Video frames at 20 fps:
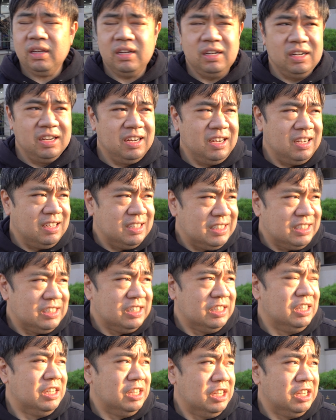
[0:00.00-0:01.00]
Oh,
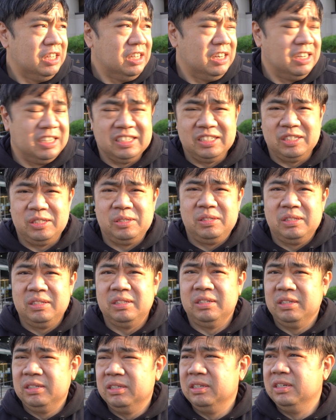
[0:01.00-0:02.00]
it is
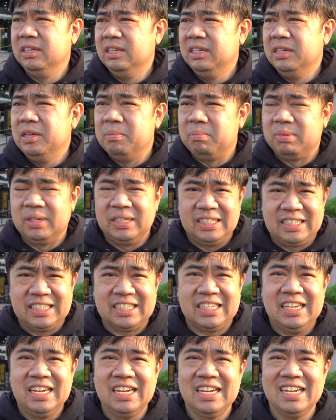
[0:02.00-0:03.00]

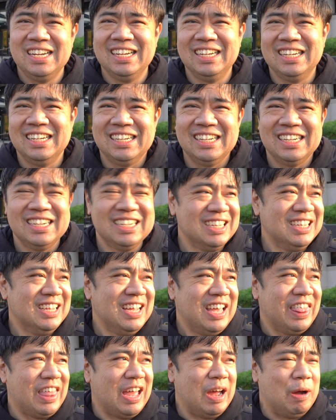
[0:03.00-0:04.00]
brisk.
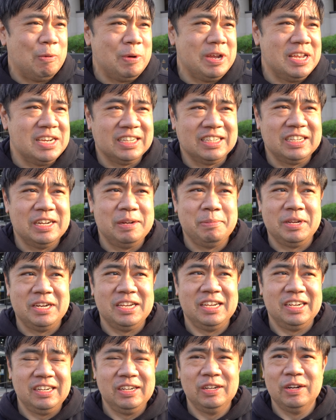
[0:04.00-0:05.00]
That wind coming
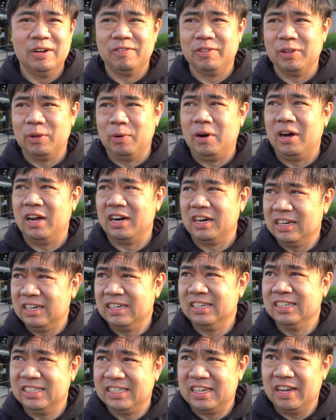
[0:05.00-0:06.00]
in over the water
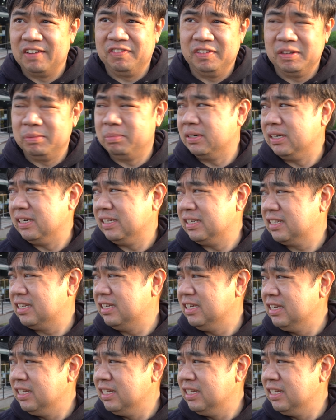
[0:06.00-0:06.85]
is definitely brisk.